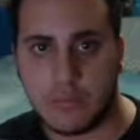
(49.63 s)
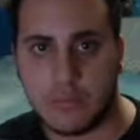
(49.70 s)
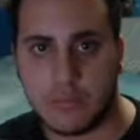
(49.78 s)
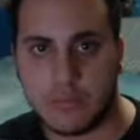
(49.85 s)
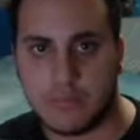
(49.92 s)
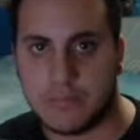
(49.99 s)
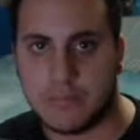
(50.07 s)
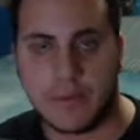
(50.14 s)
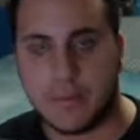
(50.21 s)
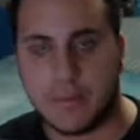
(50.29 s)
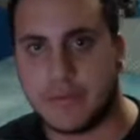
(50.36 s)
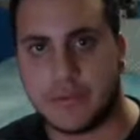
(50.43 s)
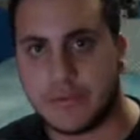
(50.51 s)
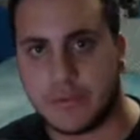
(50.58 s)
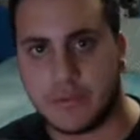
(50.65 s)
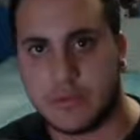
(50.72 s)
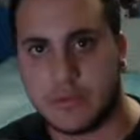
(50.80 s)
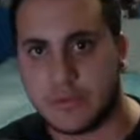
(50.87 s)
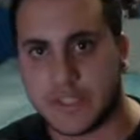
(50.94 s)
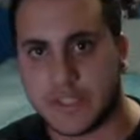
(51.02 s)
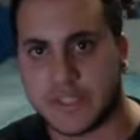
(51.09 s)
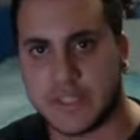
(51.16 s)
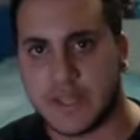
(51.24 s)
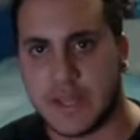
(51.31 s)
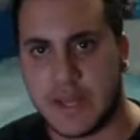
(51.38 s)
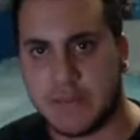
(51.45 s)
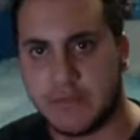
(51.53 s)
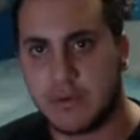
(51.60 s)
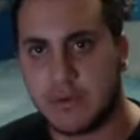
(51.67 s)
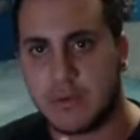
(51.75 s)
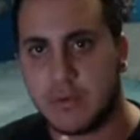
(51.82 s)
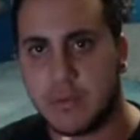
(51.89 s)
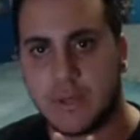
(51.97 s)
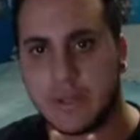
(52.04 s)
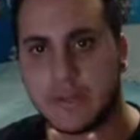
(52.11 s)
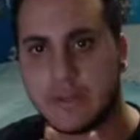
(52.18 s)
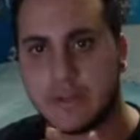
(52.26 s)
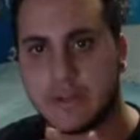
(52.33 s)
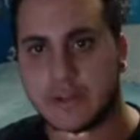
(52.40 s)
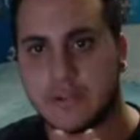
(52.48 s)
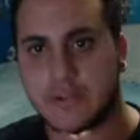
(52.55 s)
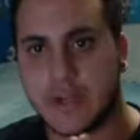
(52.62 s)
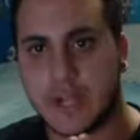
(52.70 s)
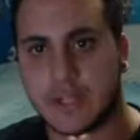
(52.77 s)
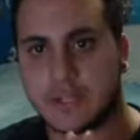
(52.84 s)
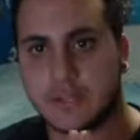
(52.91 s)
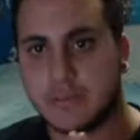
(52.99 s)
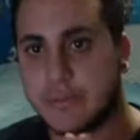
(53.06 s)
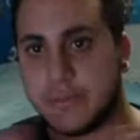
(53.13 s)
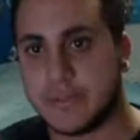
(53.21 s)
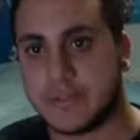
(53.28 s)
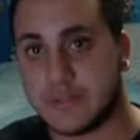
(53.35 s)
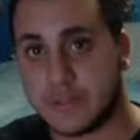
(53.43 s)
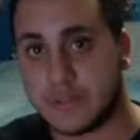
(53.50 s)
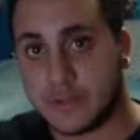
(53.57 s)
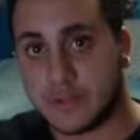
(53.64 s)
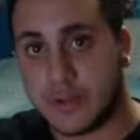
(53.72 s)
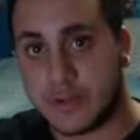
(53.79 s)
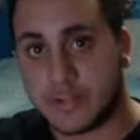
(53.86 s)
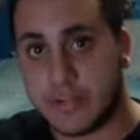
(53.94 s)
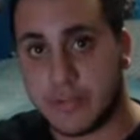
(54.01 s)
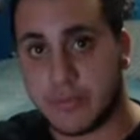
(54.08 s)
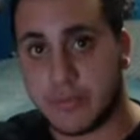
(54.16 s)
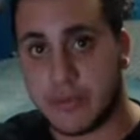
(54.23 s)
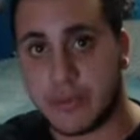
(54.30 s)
But basically, we just didn't have no like interaction. We basically just went our separate ways.